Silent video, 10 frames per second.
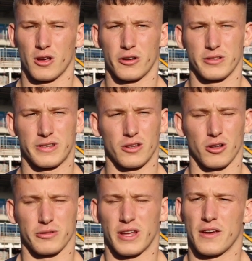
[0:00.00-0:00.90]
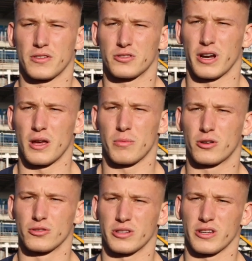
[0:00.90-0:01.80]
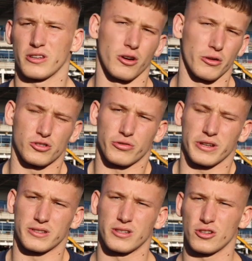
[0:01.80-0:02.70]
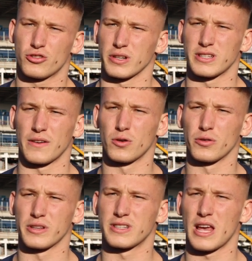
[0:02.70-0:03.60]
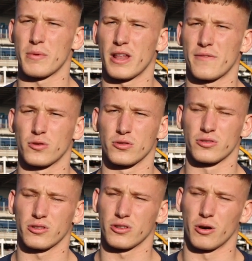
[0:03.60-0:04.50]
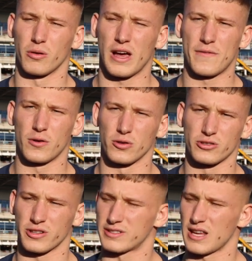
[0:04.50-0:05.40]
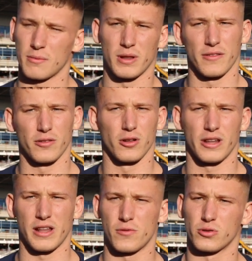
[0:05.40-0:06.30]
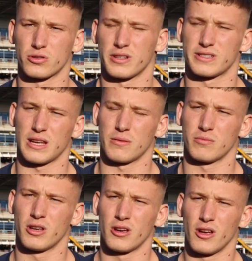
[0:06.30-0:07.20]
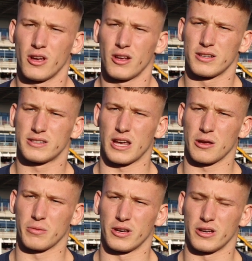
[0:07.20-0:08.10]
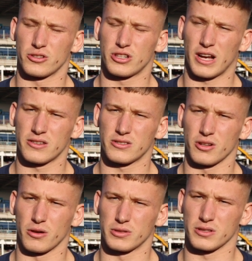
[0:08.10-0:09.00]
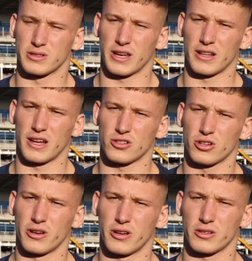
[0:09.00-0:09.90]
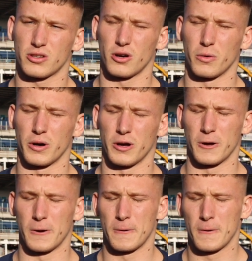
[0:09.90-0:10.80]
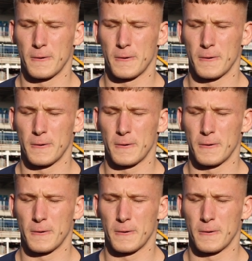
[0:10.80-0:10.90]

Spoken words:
you know, Dave is great, because he treats everyone the same, and everyone, you know, everyone's on the same level, and everyone's got the same chance, you know, to get that shirt. So